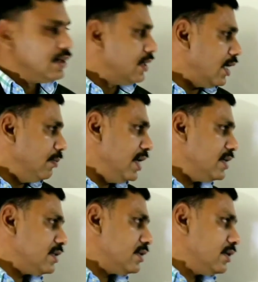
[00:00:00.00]
That
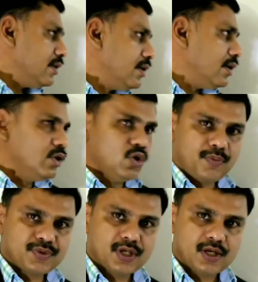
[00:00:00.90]
means
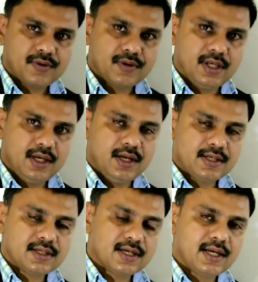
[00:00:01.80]
the
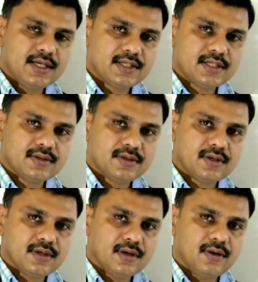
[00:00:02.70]
listener is,
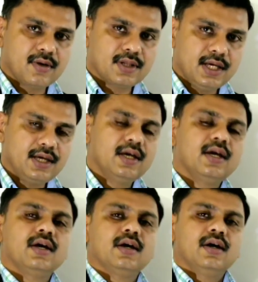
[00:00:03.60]
or the
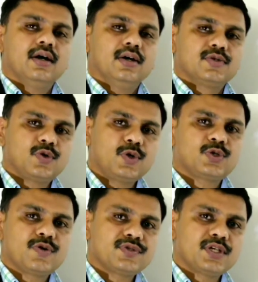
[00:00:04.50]
source of